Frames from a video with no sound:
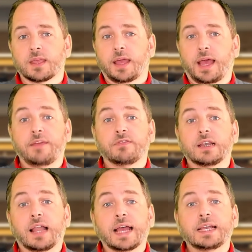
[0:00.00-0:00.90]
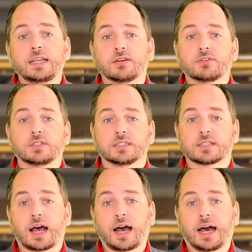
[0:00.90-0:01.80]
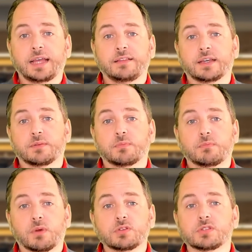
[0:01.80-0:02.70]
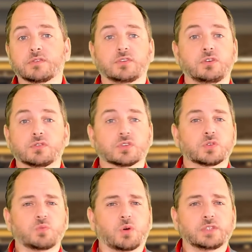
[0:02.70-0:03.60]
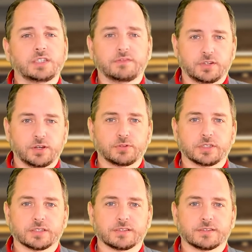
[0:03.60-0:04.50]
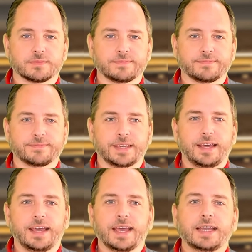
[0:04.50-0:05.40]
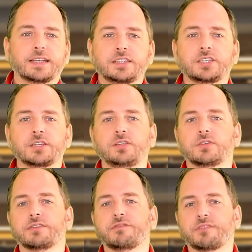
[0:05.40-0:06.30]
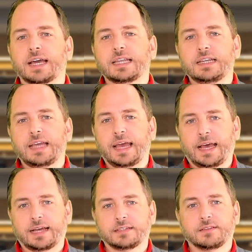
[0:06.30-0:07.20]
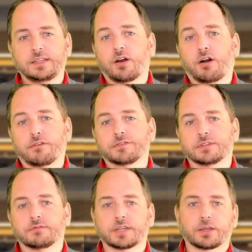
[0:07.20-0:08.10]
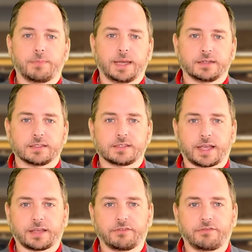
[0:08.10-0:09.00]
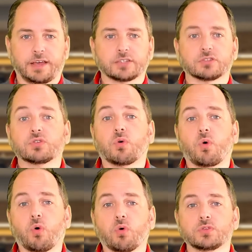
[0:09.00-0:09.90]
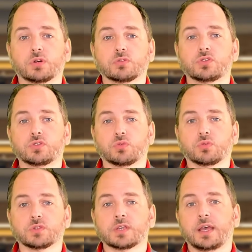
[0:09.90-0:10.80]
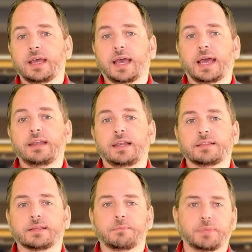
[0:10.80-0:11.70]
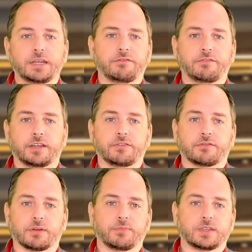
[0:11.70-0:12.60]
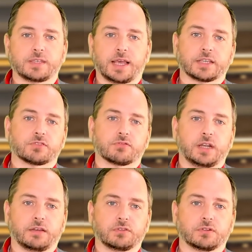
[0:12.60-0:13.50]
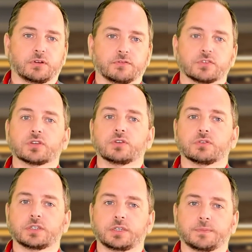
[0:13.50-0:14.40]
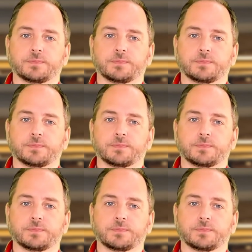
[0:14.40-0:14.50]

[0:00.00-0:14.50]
and the likelihood is high that most of the users won't even notice. In addition, you can finally add the often recommended second factor to all those tools and let them benefit from this extra level of security.